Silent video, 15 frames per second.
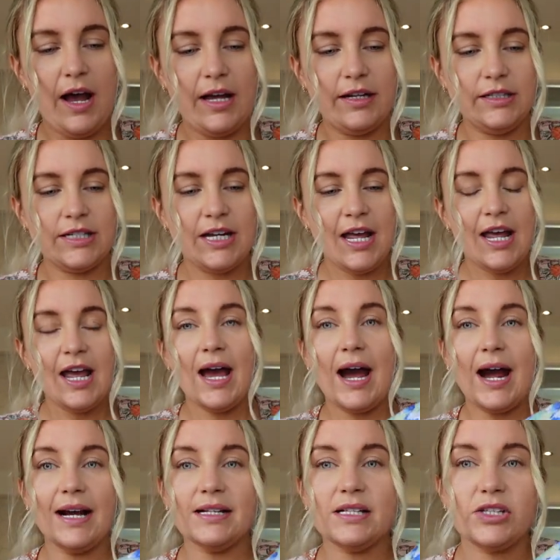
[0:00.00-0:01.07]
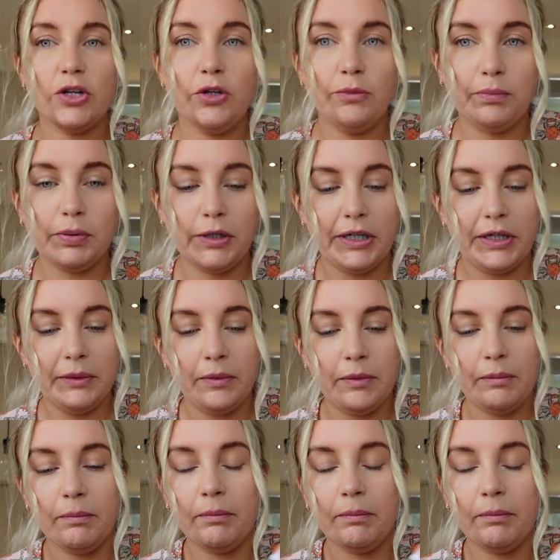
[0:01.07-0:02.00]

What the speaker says: And I suit blue,